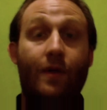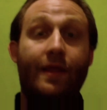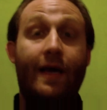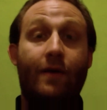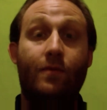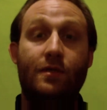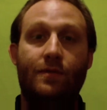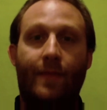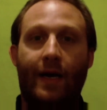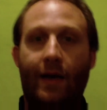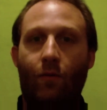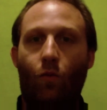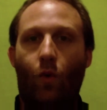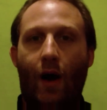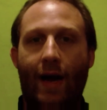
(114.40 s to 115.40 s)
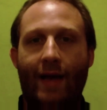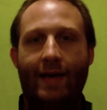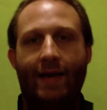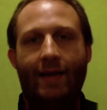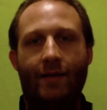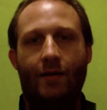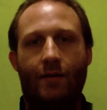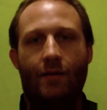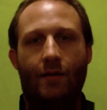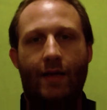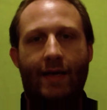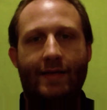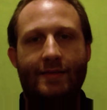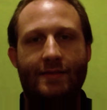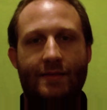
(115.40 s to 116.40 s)
that was my wide-angle
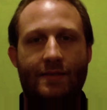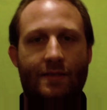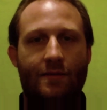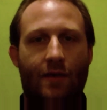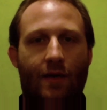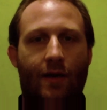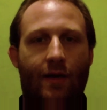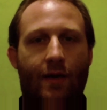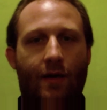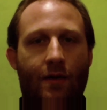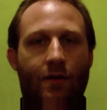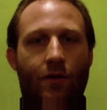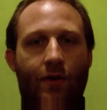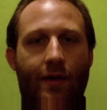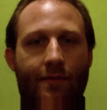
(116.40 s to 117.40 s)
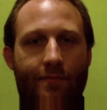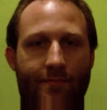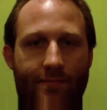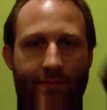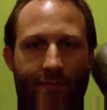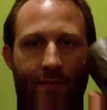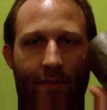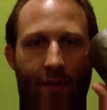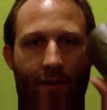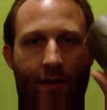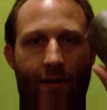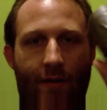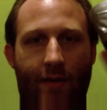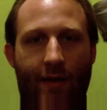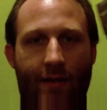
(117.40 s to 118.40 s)
lens uh, unit,
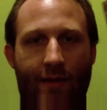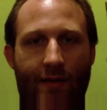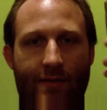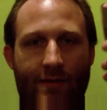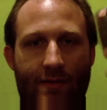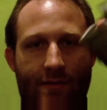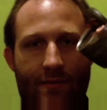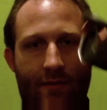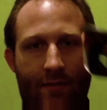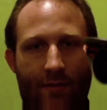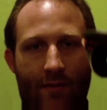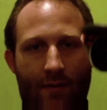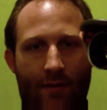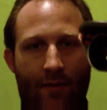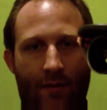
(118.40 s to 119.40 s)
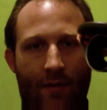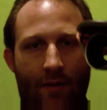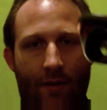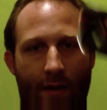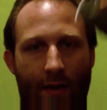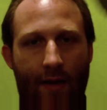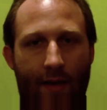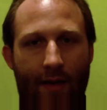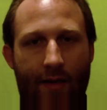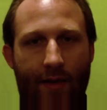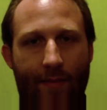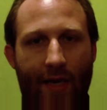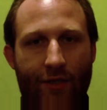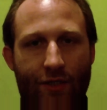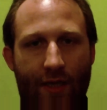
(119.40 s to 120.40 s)
here like this. And
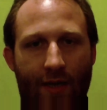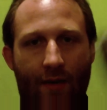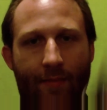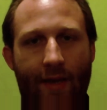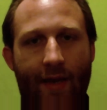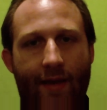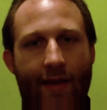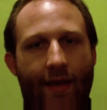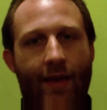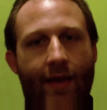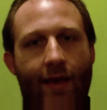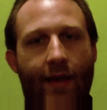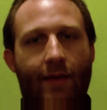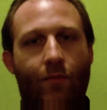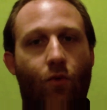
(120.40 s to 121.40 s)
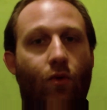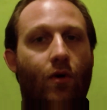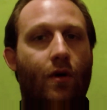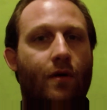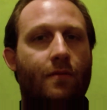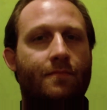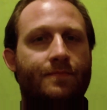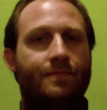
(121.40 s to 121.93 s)
I'm actually going to make a, a more